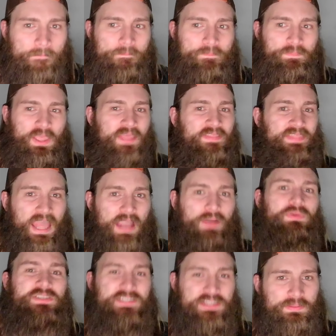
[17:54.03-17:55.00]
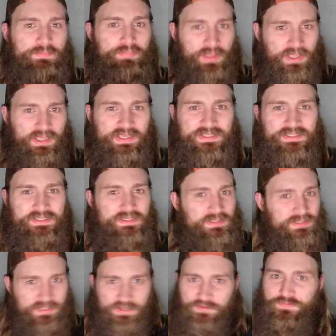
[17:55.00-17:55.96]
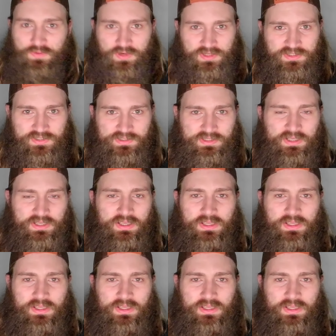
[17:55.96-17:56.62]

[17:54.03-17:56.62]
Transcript: And that was the biggest difference.